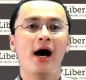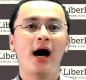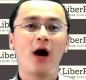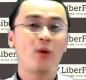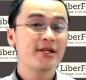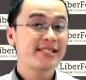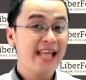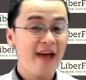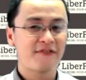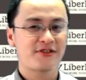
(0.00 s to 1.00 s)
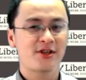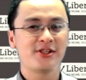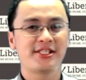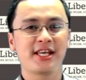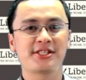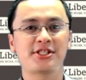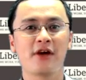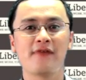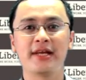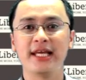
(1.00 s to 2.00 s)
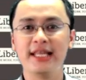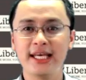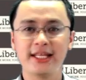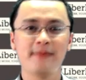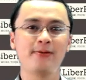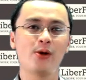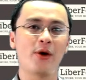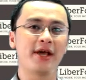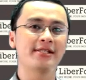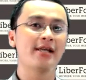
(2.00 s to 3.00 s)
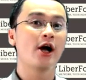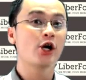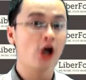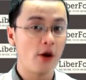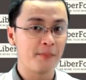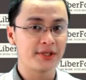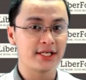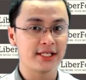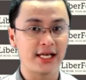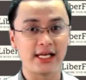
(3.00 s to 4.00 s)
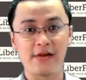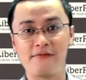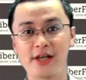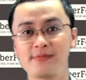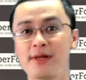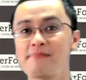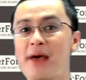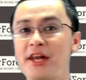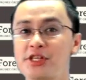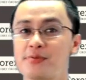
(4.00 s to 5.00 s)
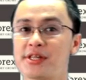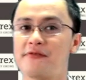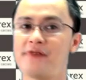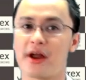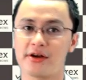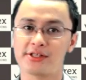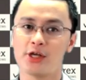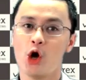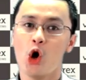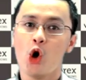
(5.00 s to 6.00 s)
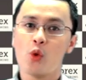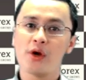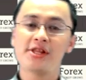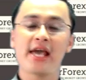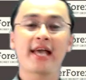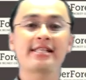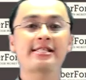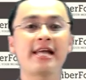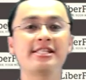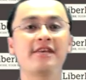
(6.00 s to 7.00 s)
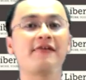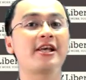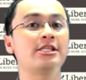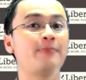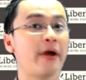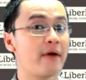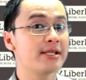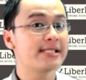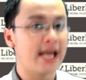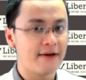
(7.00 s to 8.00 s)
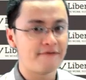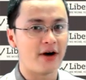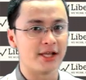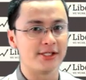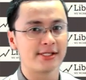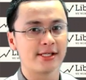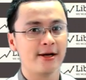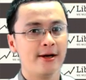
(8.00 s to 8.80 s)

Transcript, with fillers: Our staffs consist of an elite employees competent in investment management affairs with extensive experience in funds,